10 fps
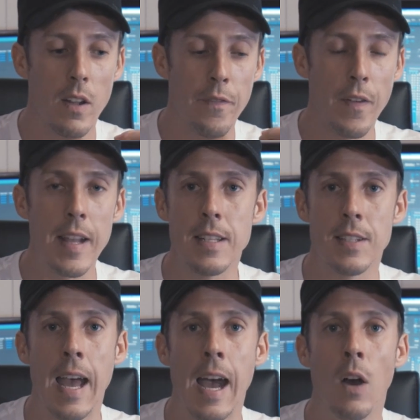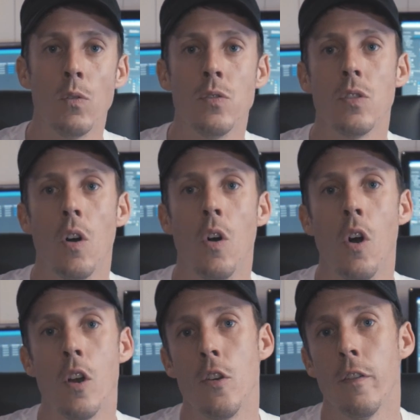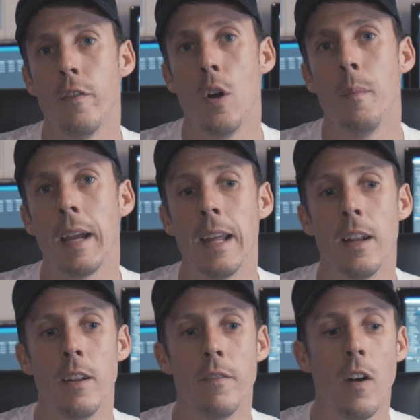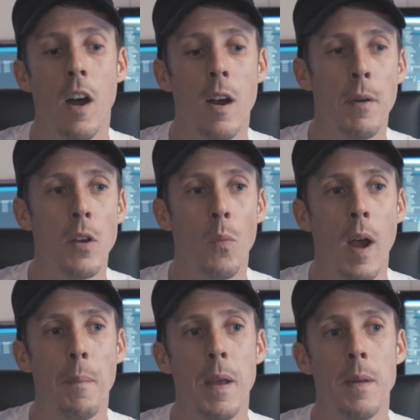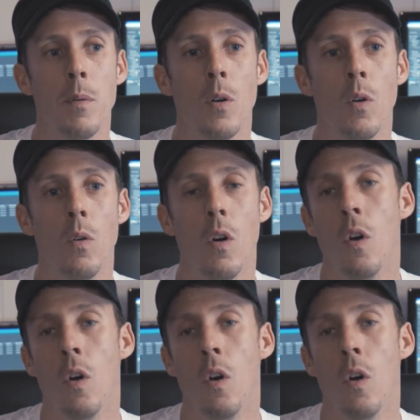faint sounds, or you're filming in an environment where people